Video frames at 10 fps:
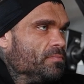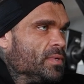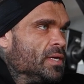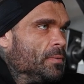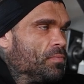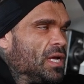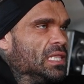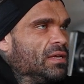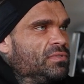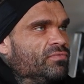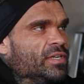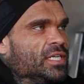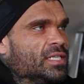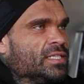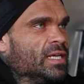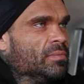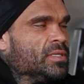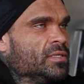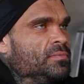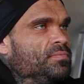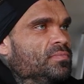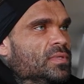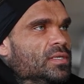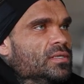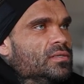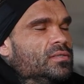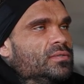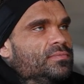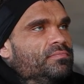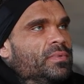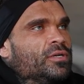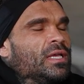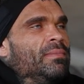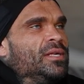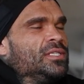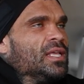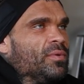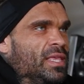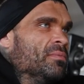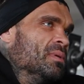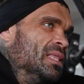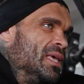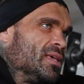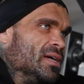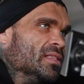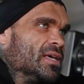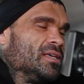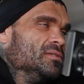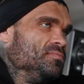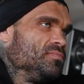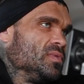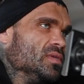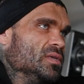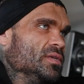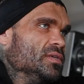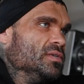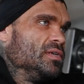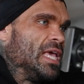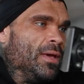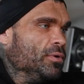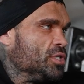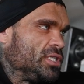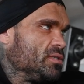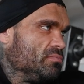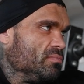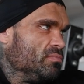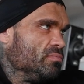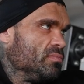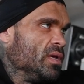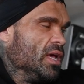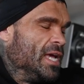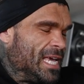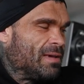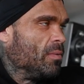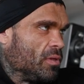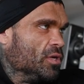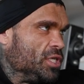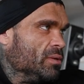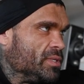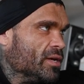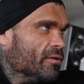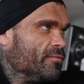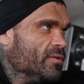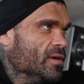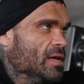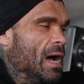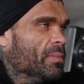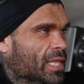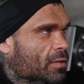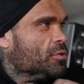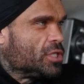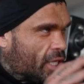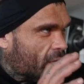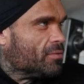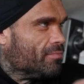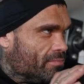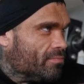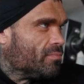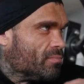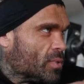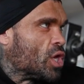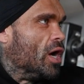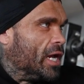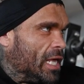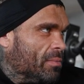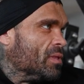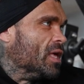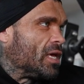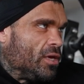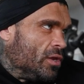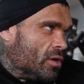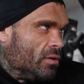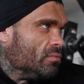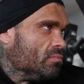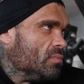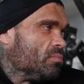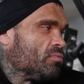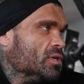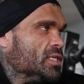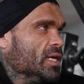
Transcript: Yeah, I'd love to reach out to Samson, because I imagine like with him and Marlenka, like he'd come up with a lot of shit himself, and Marlenka would just like guide him and like, you know, critique.